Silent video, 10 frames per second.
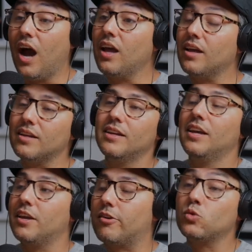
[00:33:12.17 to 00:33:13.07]
I,
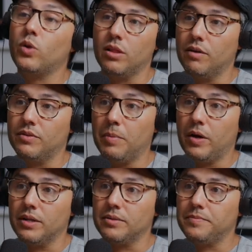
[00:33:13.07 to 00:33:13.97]
here's what I loved
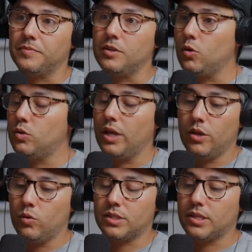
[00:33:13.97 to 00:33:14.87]
about it. You
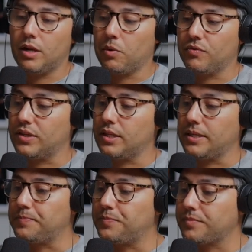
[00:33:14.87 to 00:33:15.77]
and you just said it perfectly.